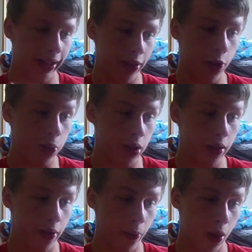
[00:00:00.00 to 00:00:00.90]
Like this
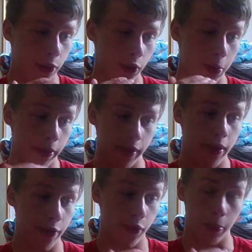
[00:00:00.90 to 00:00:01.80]
one
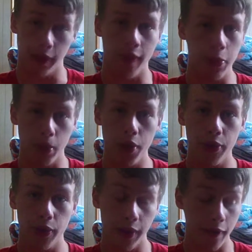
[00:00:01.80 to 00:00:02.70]
is from 7
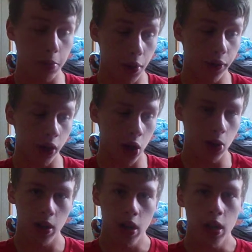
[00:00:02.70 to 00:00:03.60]
months
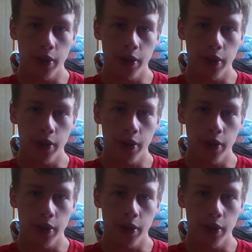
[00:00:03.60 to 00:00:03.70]
ago.